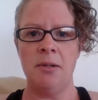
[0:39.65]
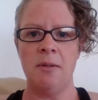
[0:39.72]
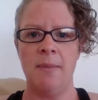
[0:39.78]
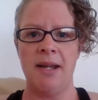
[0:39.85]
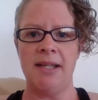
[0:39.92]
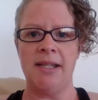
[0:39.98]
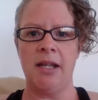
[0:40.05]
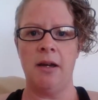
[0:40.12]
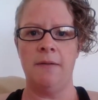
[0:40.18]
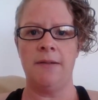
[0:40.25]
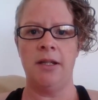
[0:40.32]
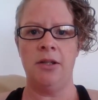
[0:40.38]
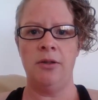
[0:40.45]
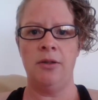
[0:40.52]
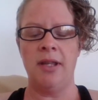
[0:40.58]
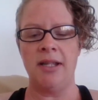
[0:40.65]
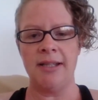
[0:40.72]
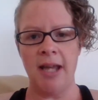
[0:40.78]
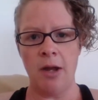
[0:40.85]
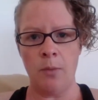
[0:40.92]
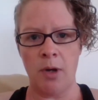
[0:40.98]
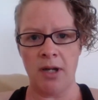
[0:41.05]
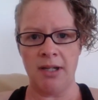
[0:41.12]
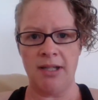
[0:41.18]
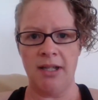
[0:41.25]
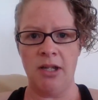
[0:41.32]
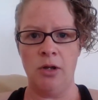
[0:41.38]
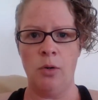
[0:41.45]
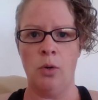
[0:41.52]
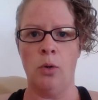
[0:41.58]
to myself to do things I wanted to
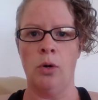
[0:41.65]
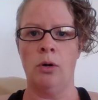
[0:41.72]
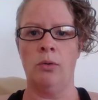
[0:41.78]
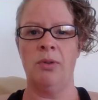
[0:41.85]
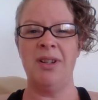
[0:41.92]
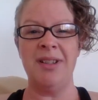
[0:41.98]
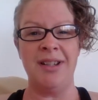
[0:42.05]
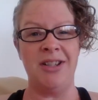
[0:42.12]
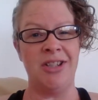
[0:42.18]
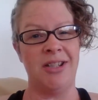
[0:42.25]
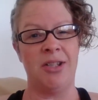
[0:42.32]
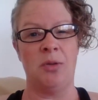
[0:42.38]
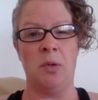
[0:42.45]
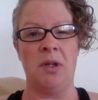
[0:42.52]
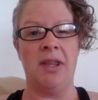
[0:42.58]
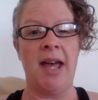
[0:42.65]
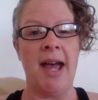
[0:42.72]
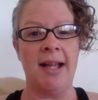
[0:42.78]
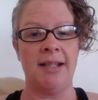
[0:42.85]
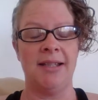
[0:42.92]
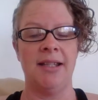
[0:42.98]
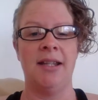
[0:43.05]
do, or really just to relax.